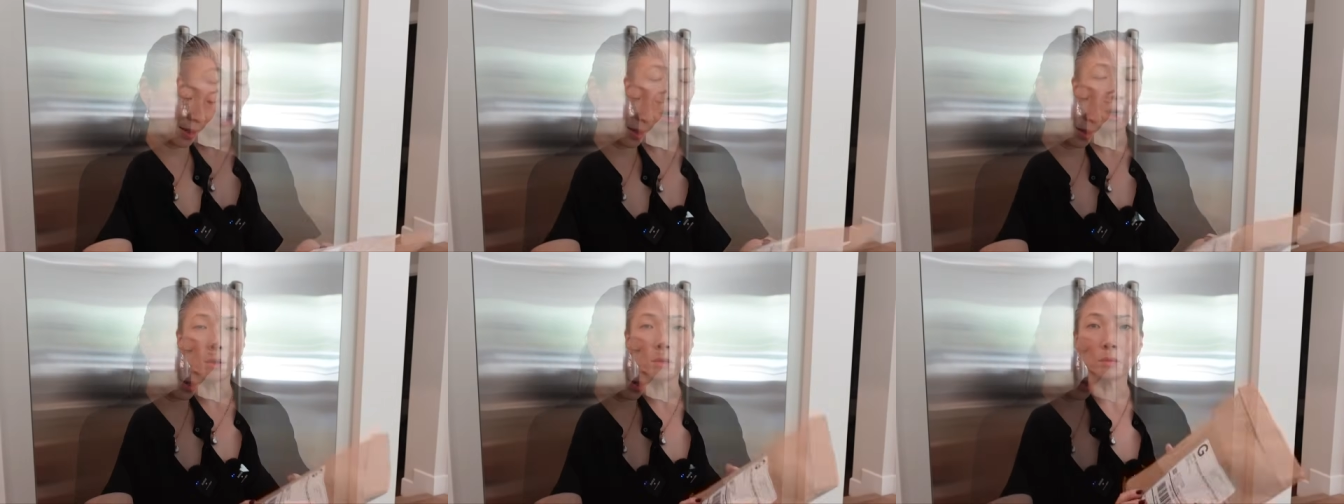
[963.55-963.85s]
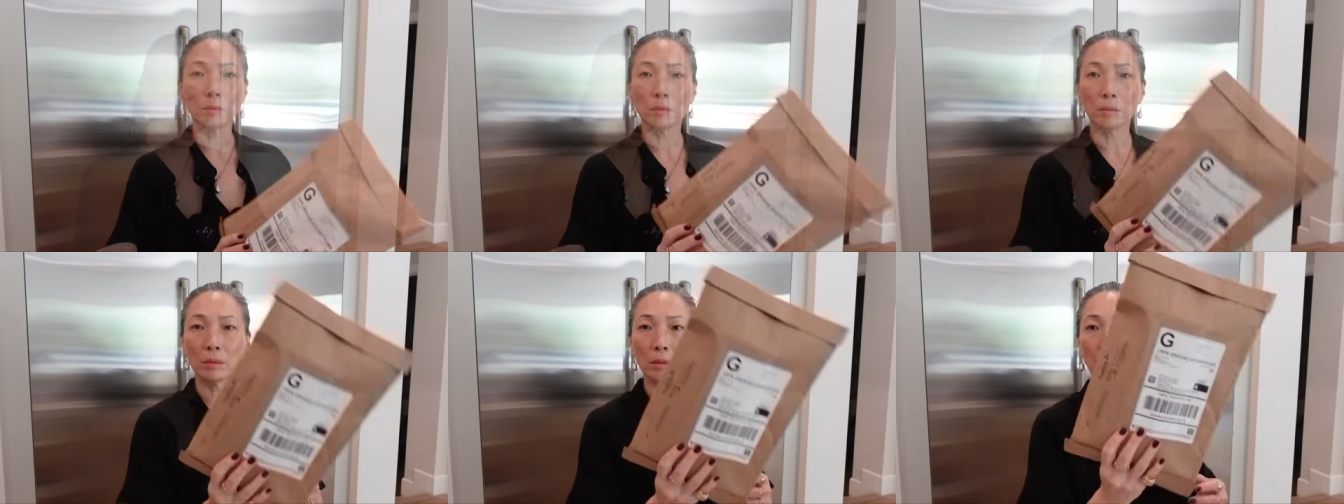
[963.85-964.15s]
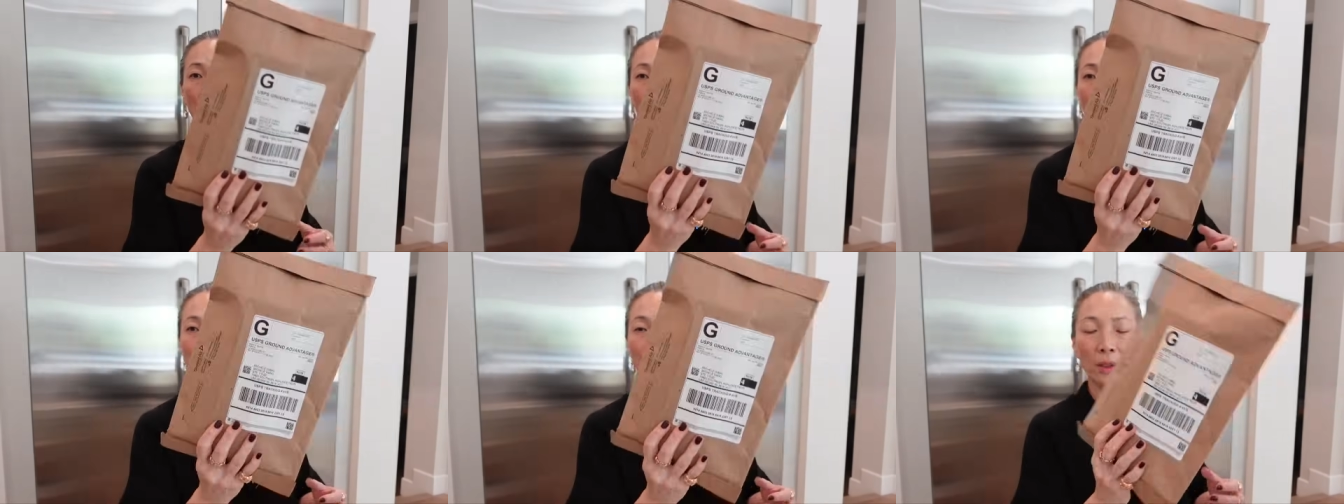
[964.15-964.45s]
Oh,
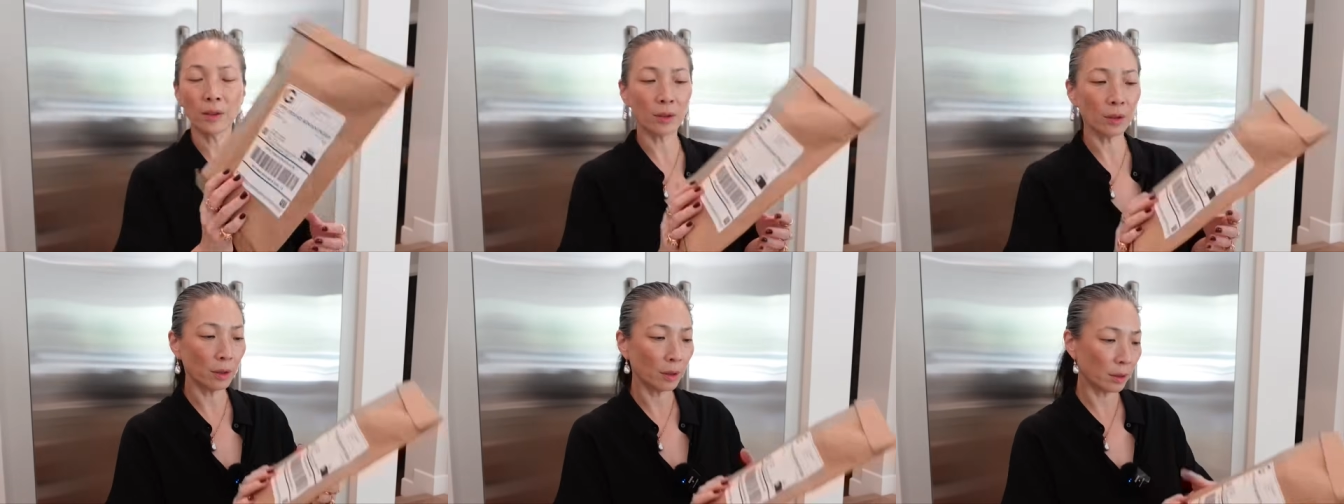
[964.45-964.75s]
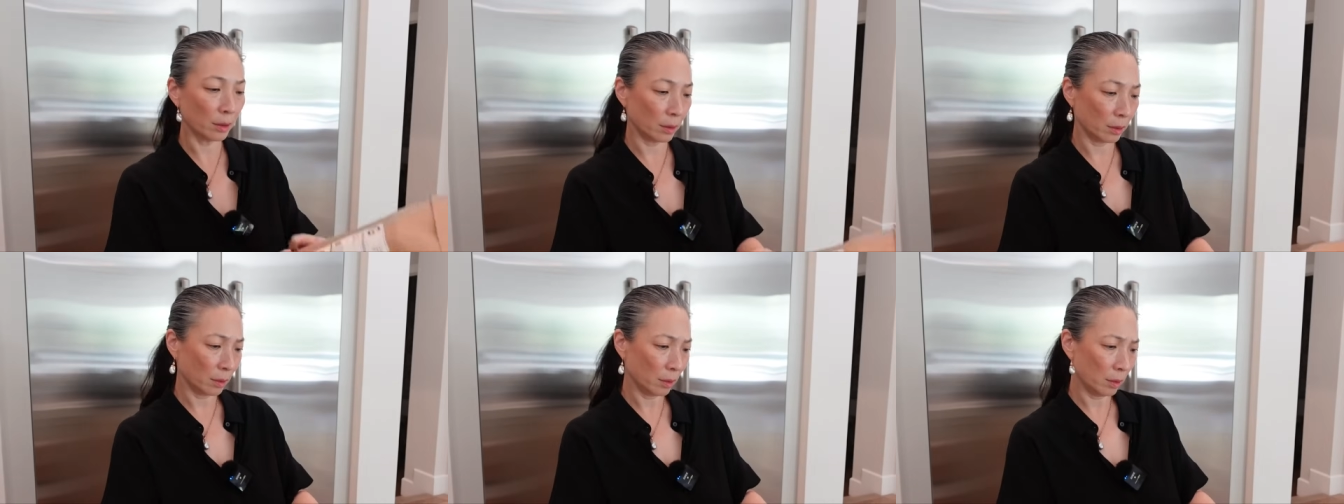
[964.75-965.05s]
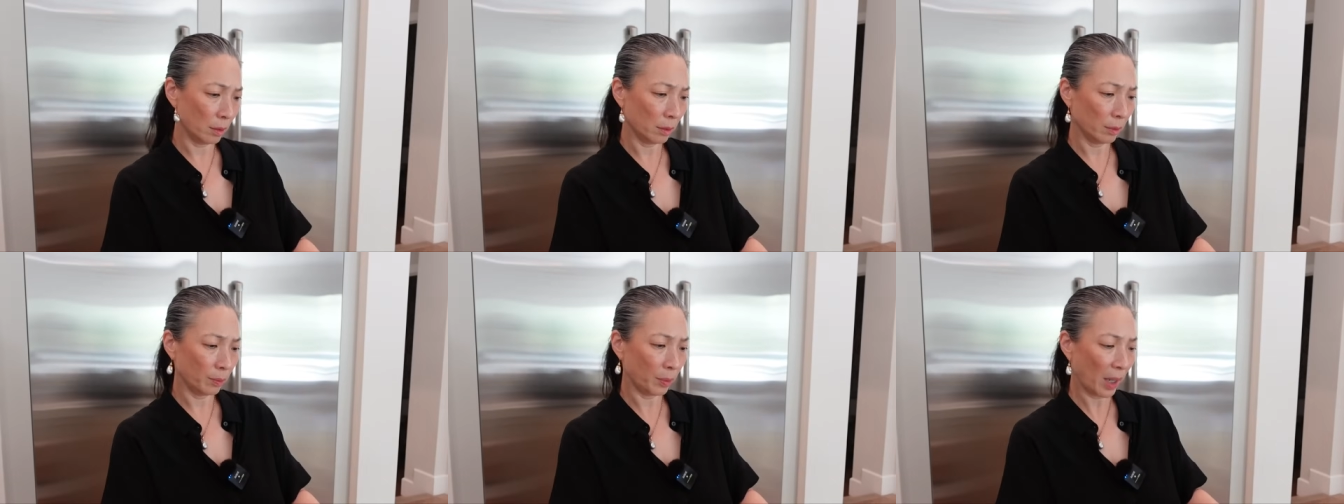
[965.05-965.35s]
another
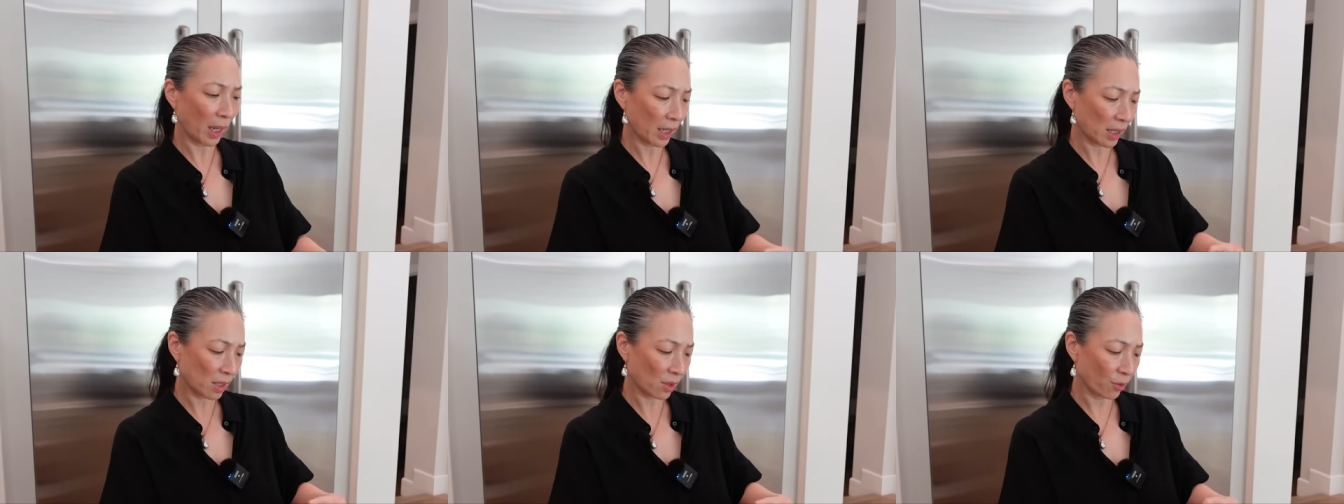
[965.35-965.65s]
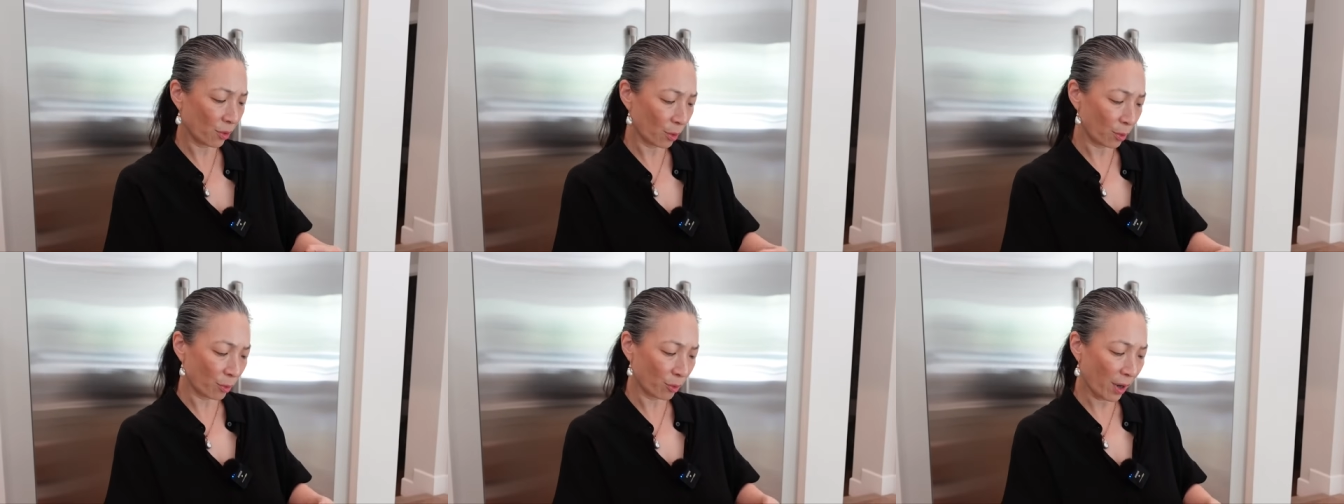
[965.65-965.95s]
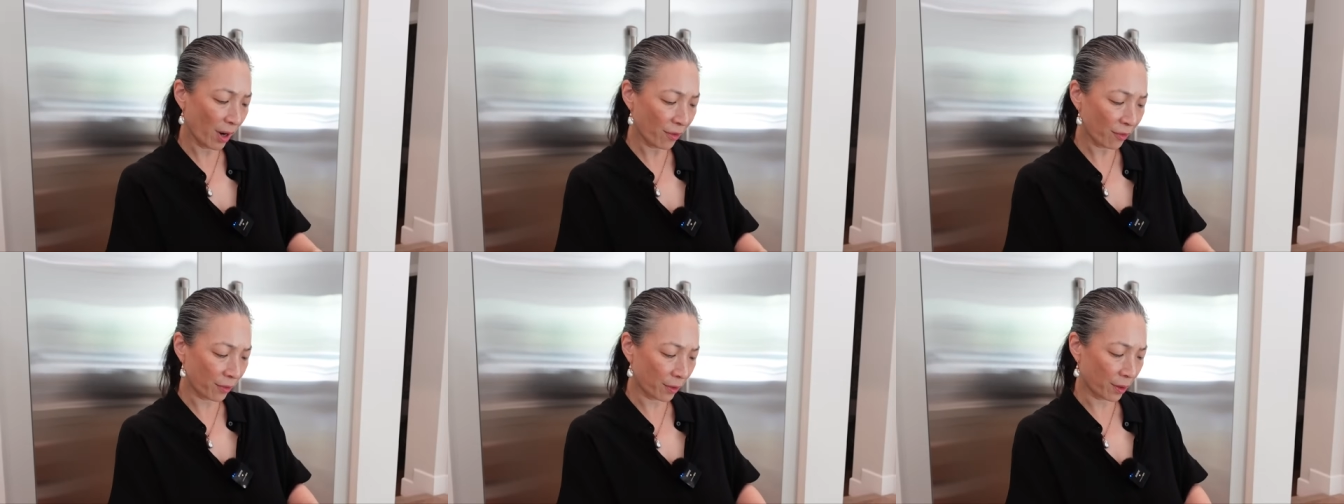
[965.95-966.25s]
box from
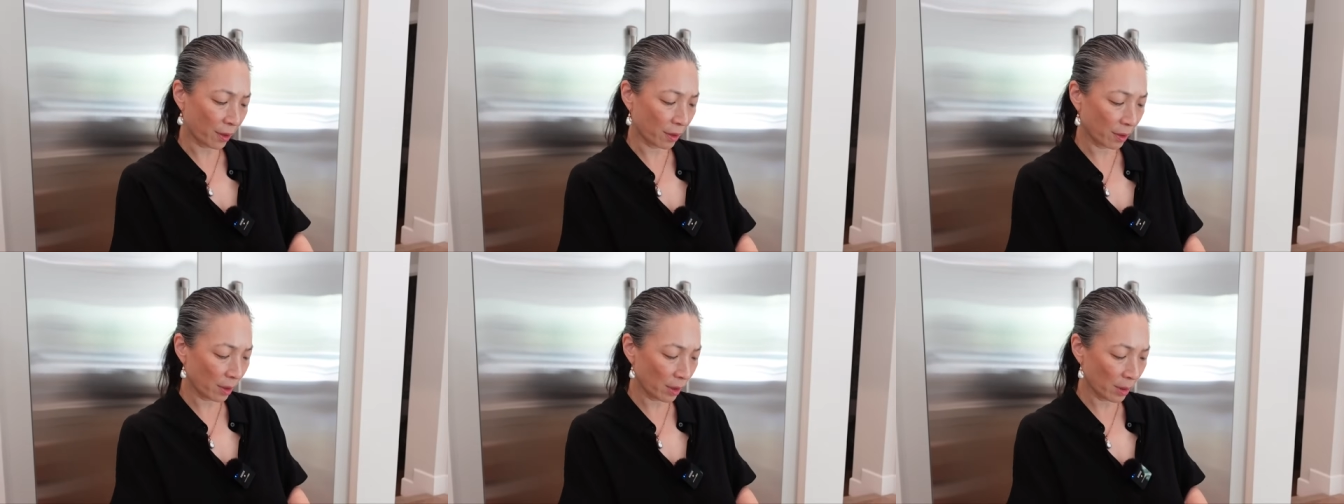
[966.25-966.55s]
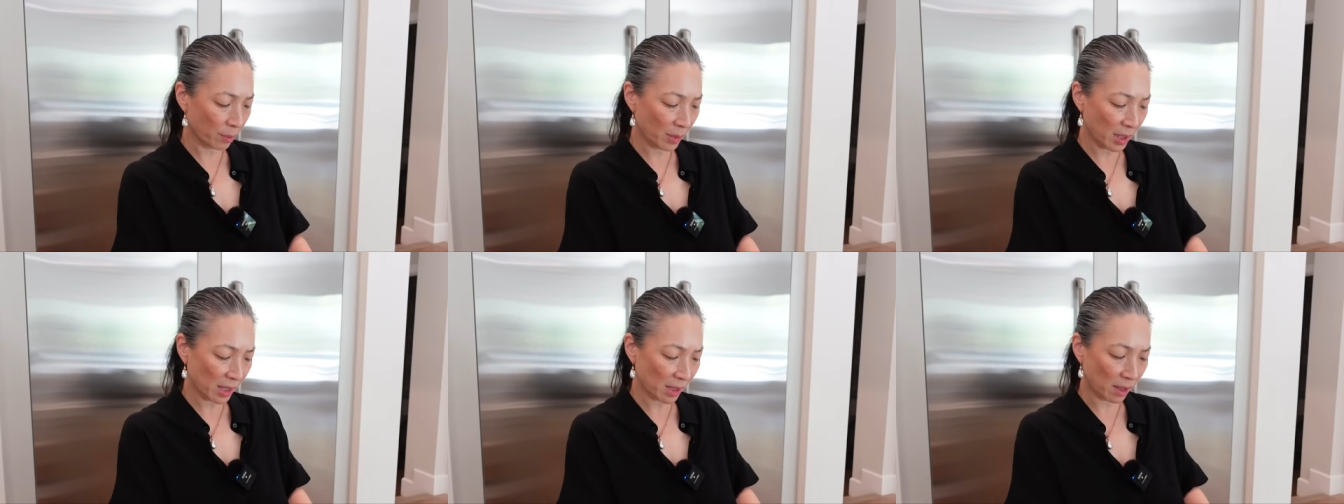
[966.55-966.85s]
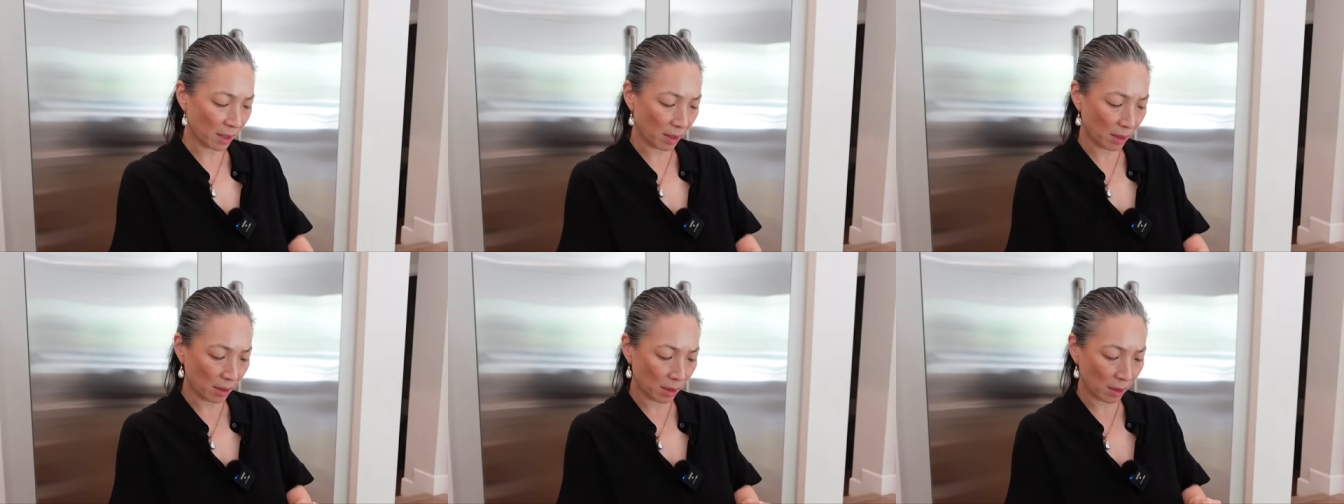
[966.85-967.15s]
Rephr. I miss
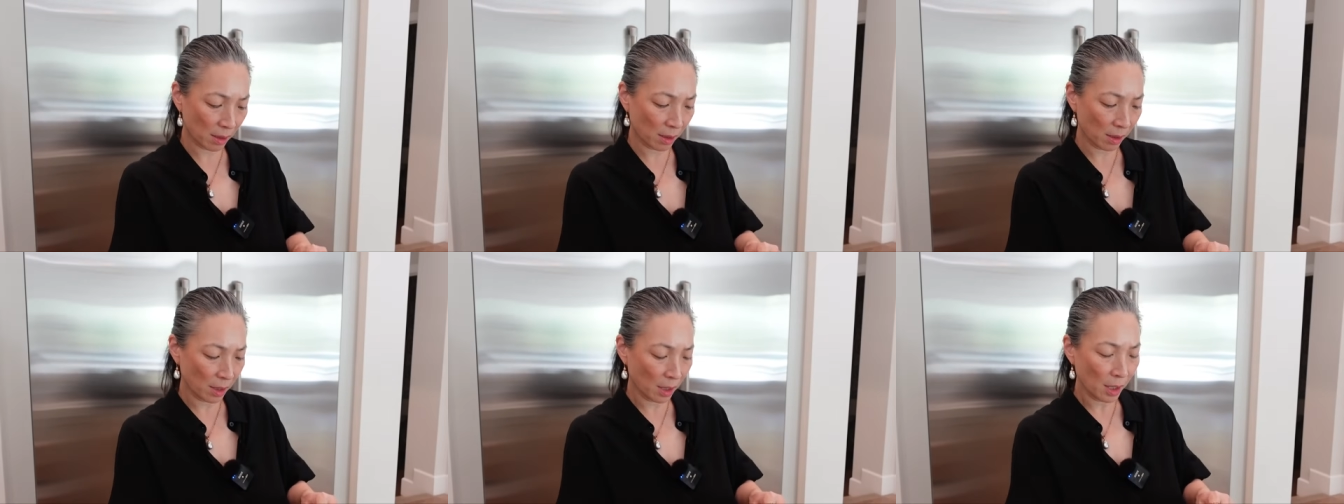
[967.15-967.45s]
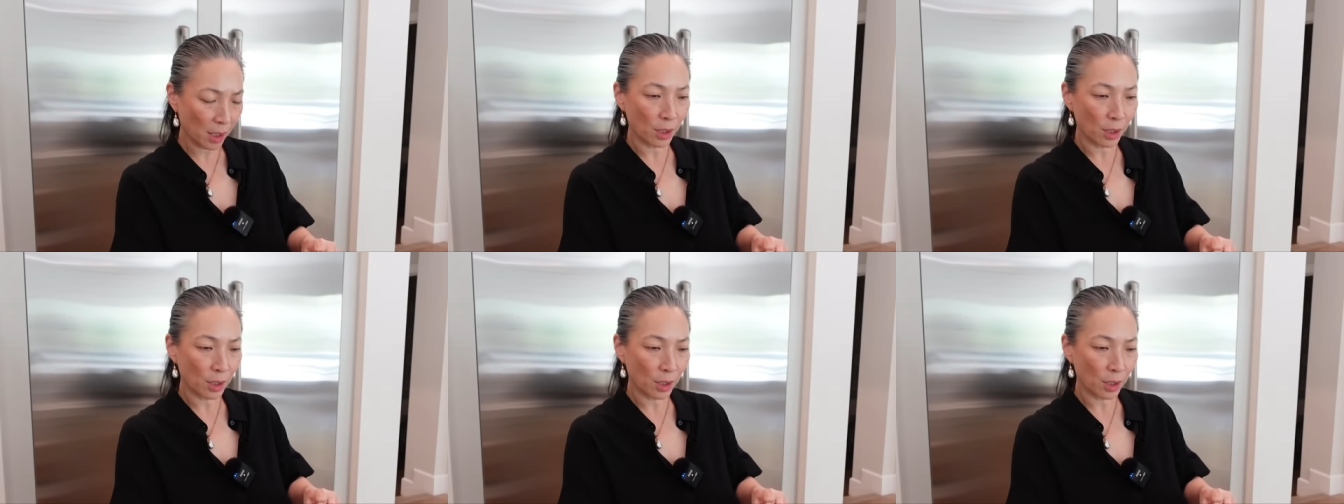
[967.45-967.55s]
this.